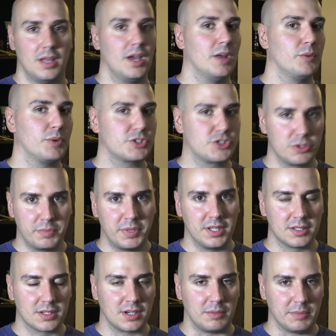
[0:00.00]
And what should be in
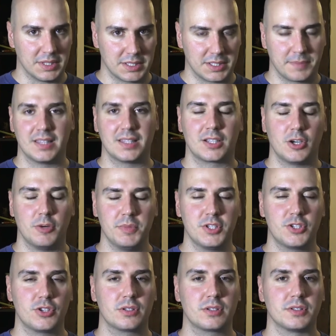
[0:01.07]
the comment? The comment
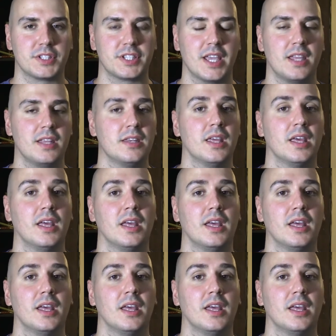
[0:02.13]
should contain